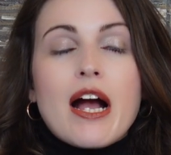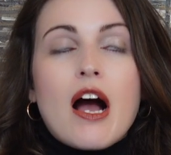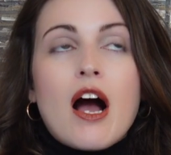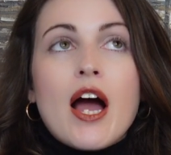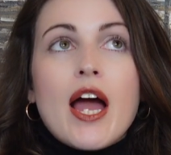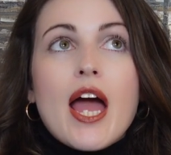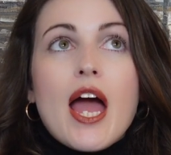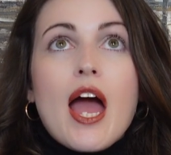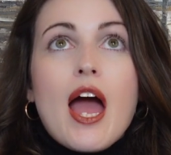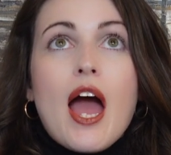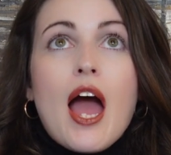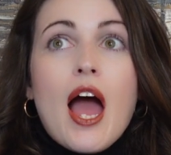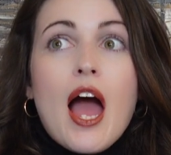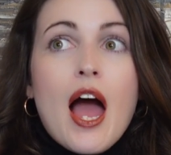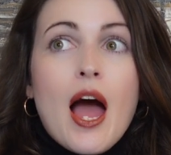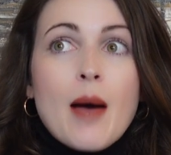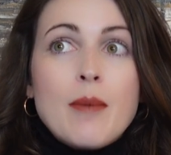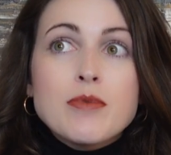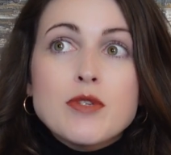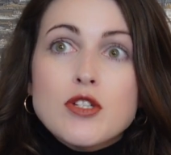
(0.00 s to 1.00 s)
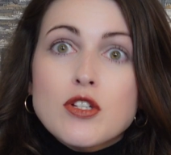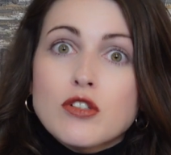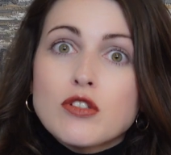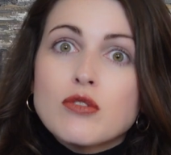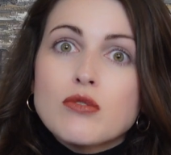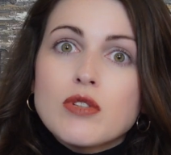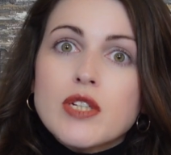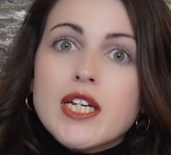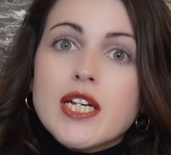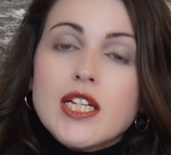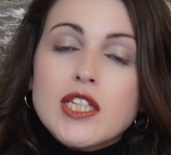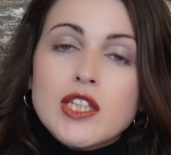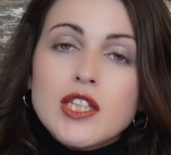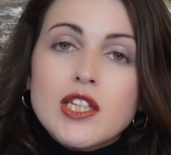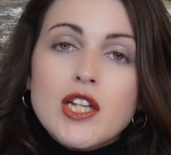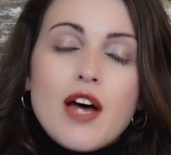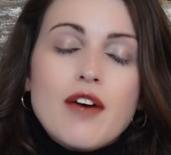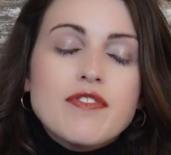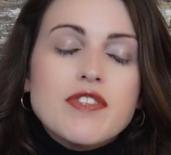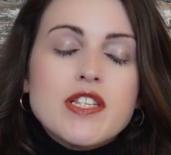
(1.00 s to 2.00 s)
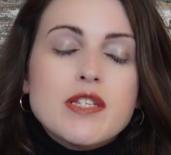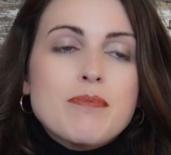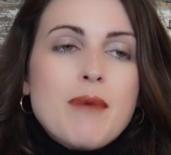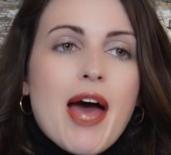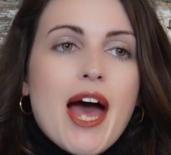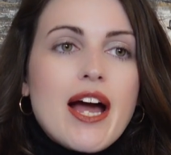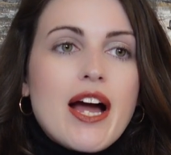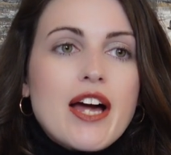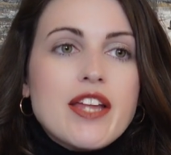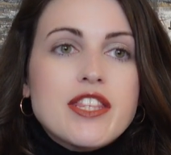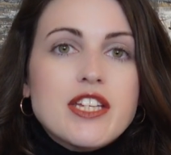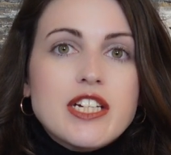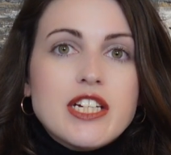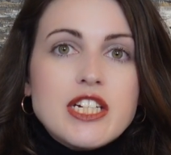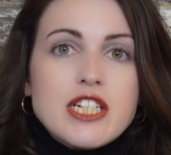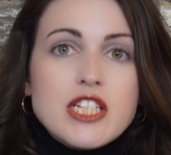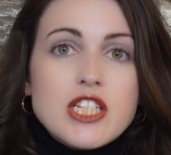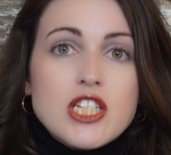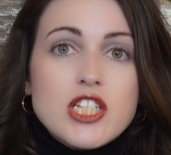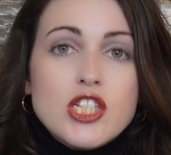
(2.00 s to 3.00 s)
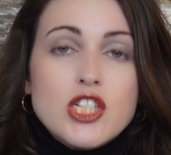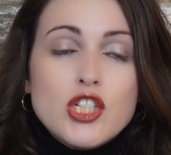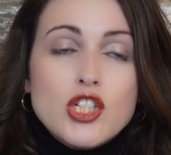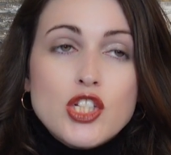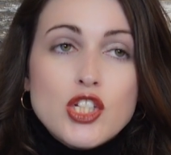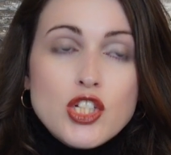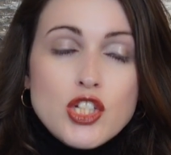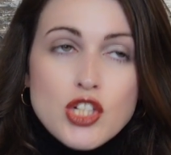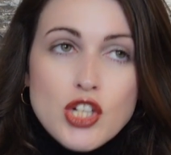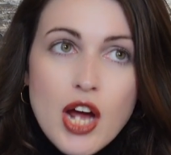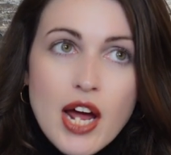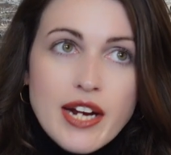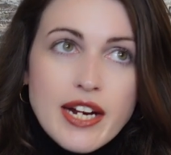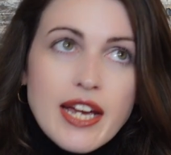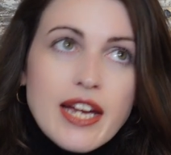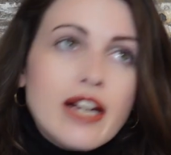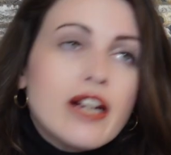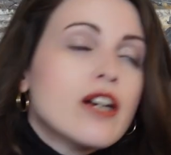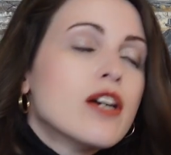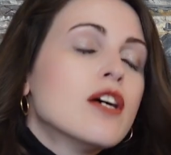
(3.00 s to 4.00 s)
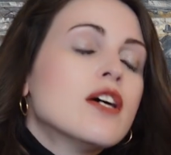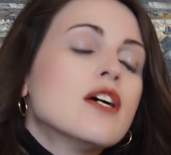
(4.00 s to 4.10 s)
I absolutely love this bag. I think it is stunning.